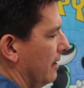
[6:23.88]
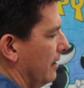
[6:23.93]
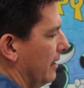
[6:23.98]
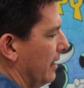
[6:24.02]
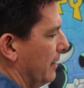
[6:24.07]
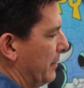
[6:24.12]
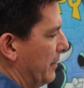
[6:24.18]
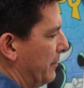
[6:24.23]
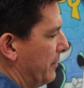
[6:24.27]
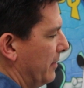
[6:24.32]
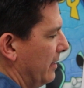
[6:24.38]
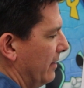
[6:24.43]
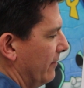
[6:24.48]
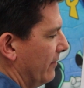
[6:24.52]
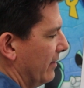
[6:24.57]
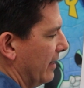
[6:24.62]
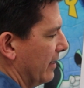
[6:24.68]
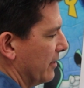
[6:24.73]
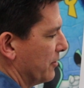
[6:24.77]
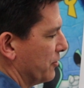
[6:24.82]
And maybe you can
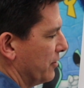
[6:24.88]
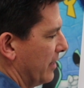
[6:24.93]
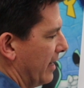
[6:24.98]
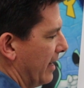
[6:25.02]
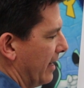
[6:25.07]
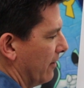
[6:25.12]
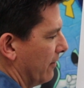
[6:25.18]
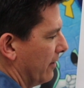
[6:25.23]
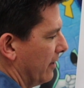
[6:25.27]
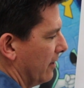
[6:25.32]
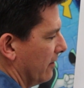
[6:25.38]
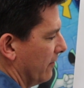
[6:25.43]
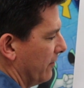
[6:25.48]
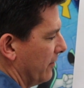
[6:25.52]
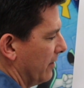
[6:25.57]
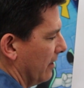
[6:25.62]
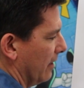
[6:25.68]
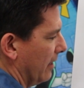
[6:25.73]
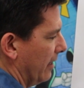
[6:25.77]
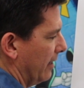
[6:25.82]
even add a shadow here if
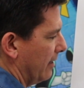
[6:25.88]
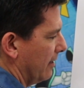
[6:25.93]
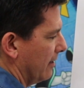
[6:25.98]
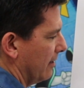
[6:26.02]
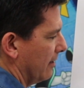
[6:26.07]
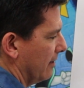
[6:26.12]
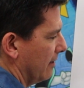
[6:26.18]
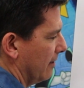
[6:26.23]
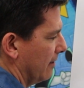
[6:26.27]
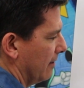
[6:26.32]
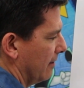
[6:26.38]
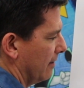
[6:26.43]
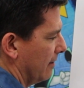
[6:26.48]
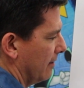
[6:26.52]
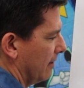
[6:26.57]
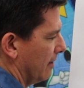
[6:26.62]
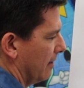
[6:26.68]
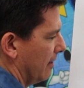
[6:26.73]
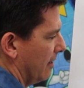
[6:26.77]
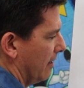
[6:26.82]
you'd like,
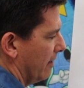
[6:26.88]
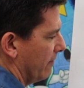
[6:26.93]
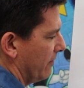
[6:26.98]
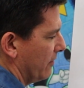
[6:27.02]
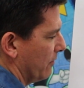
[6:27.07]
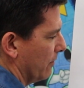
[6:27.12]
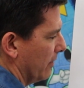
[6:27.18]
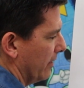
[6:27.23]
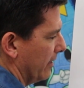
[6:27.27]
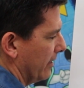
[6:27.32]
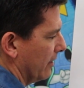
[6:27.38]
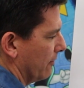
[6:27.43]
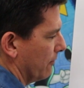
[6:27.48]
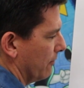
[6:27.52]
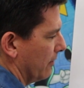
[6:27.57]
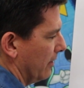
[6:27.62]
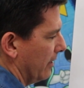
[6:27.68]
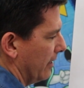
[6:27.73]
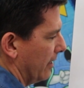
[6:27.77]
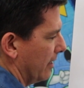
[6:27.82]
if you want to get
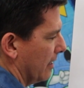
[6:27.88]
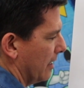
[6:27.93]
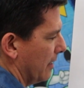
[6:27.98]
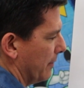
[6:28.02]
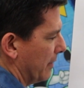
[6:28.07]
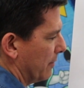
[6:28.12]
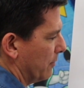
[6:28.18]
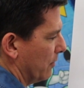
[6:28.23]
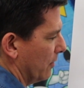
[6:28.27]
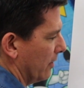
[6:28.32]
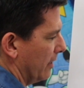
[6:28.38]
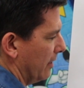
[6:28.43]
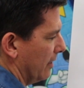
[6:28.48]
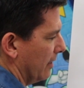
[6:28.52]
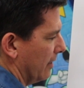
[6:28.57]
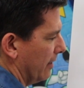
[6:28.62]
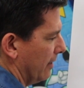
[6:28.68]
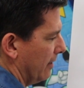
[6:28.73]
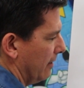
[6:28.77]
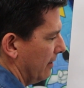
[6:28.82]
really comic booky
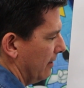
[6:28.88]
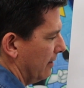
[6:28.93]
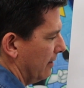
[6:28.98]
on it.